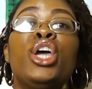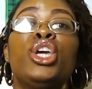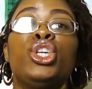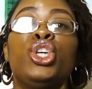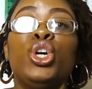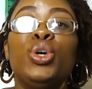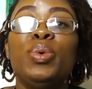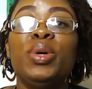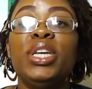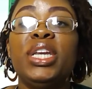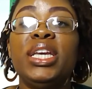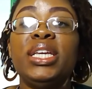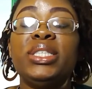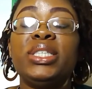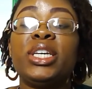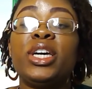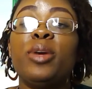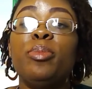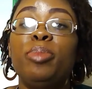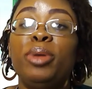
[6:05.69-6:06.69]
you would need
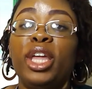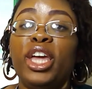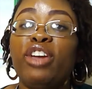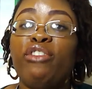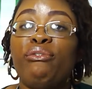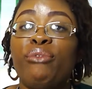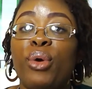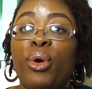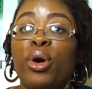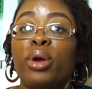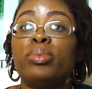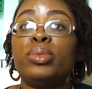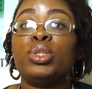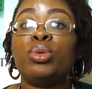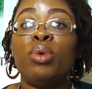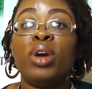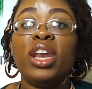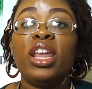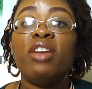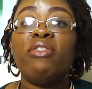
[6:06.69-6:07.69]
to complete Form
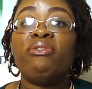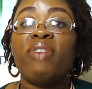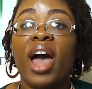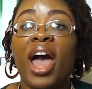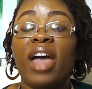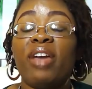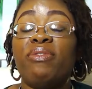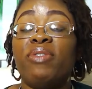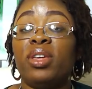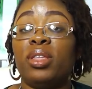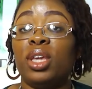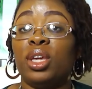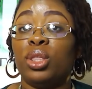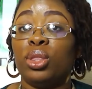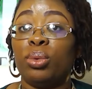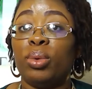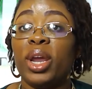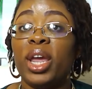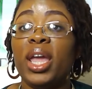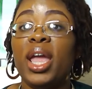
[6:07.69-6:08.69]

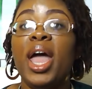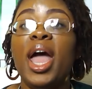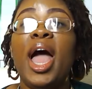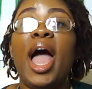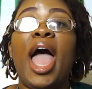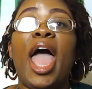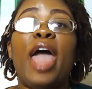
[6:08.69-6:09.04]
2553